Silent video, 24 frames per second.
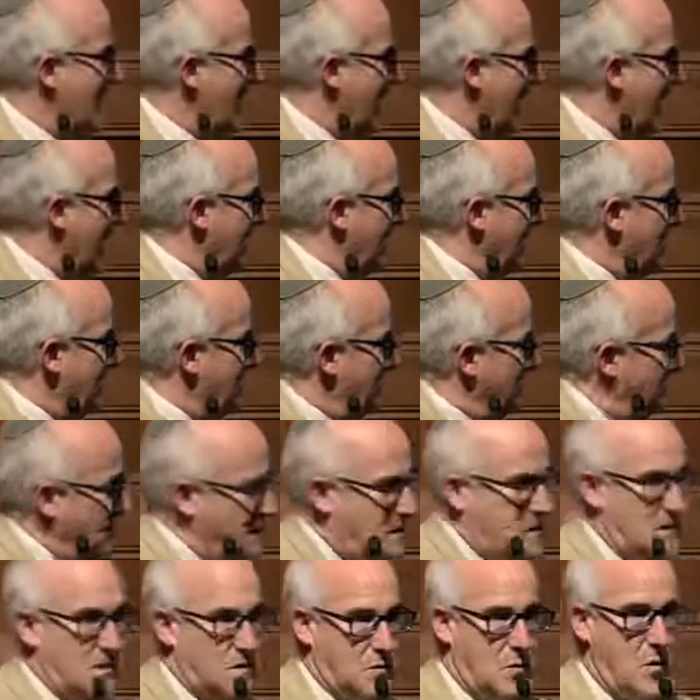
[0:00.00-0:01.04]
And
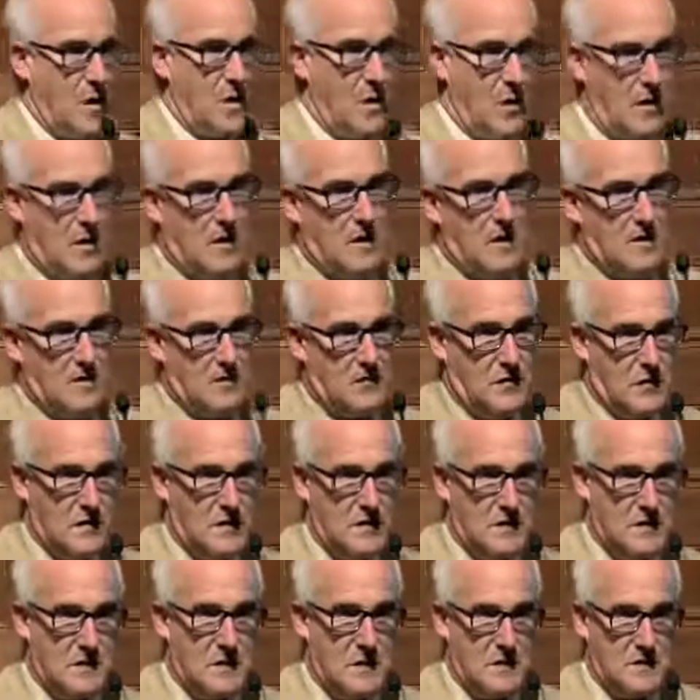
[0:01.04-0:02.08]
this is where the
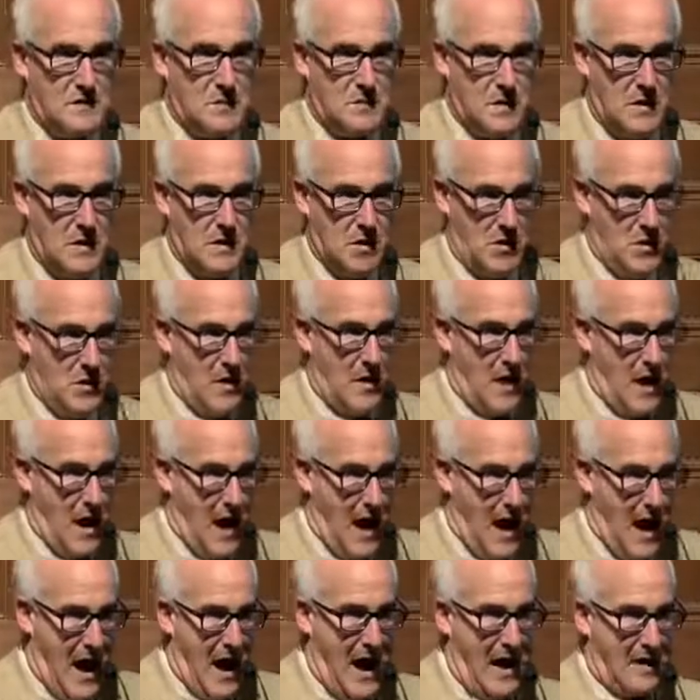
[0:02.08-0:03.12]
Philistines appear,
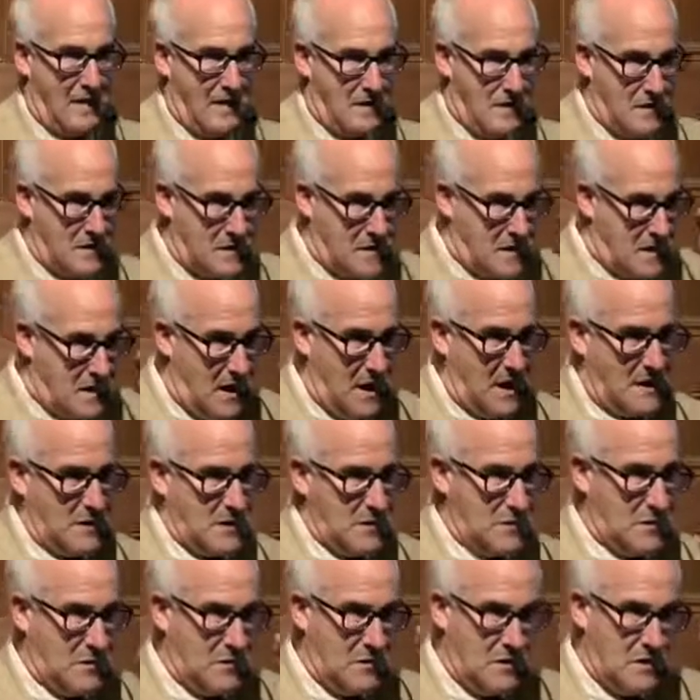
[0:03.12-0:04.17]
at this
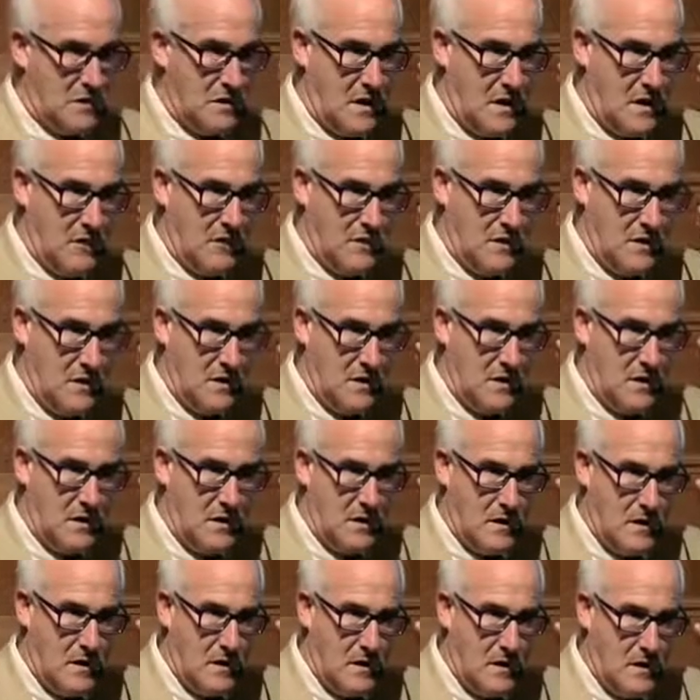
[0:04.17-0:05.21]
cusp of the
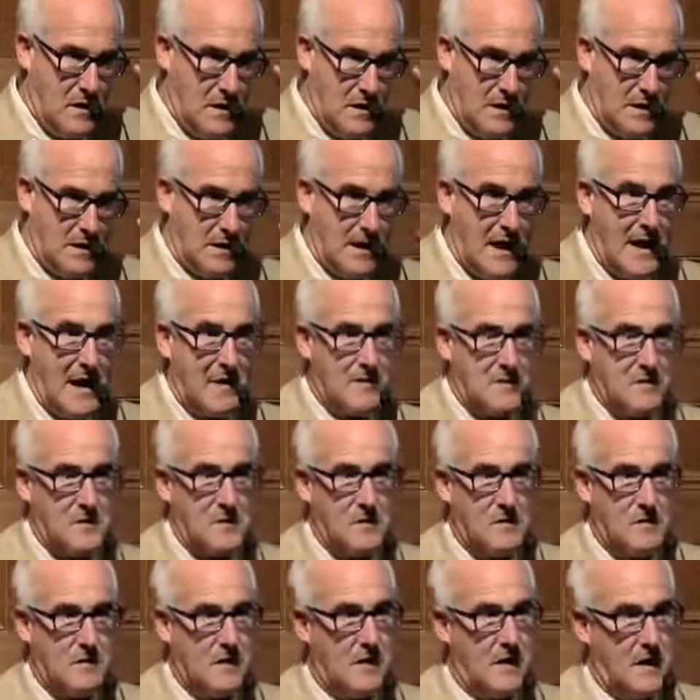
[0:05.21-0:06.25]
collapse
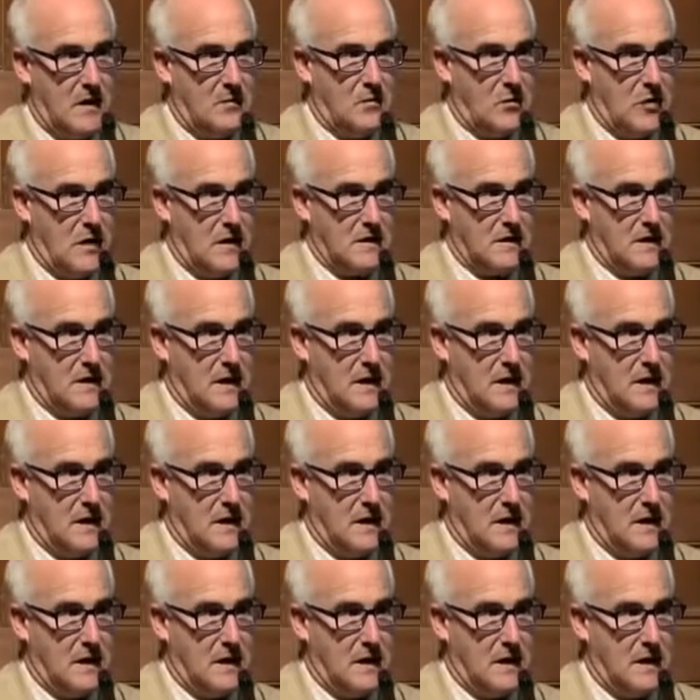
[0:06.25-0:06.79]
of the late Bronze